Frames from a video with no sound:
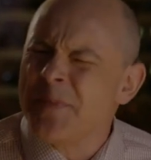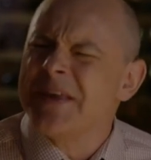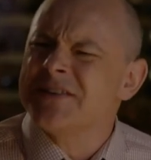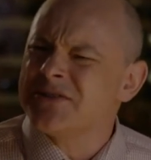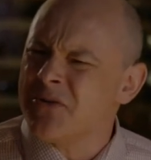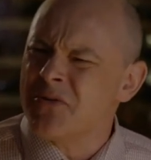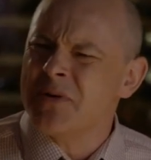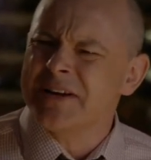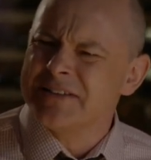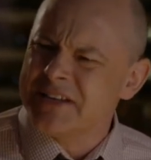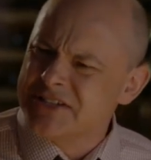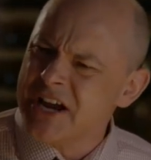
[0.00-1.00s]
be so quick to
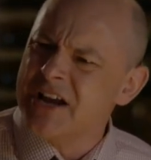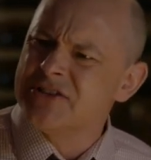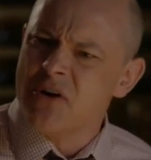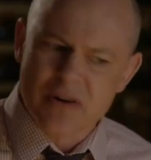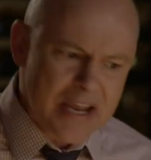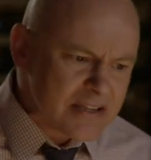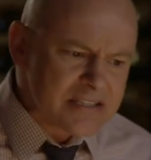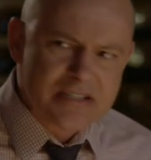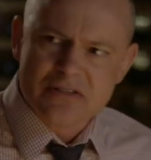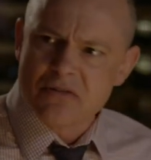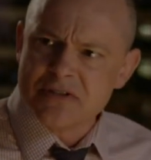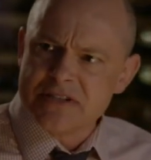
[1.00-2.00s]
judge, okay? Let's just go
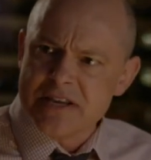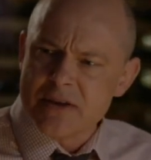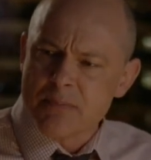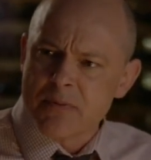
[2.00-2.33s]
see the